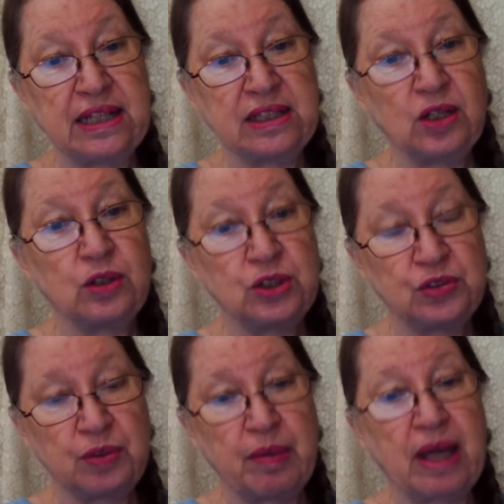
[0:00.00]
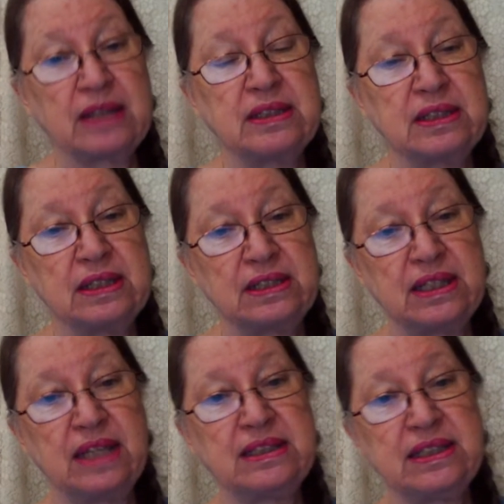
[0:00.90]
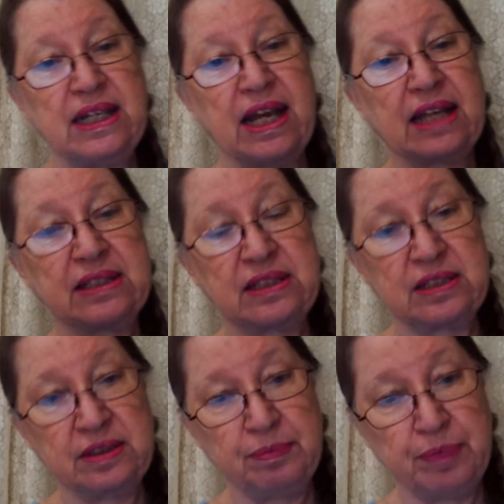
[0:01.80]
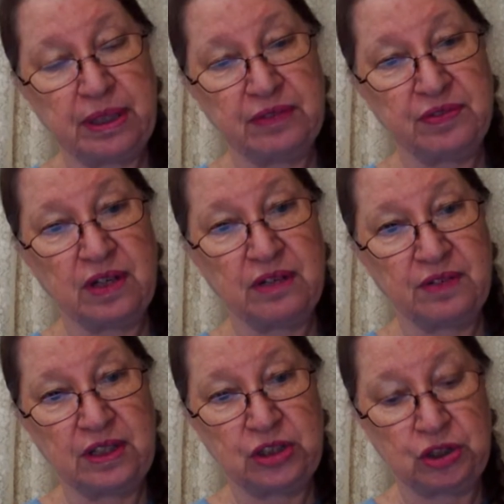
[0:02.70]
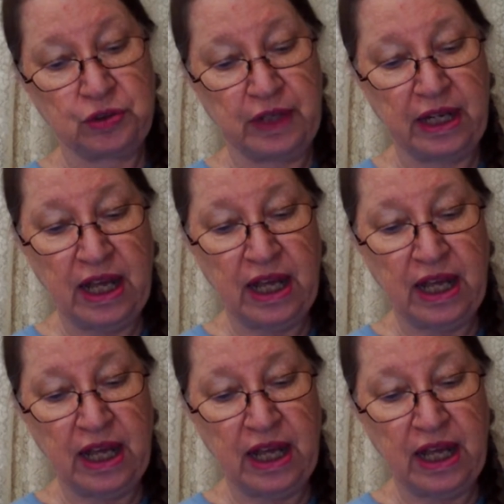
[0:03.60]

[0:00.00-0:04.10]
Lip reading: goes from Exodus. It's the next bit of history.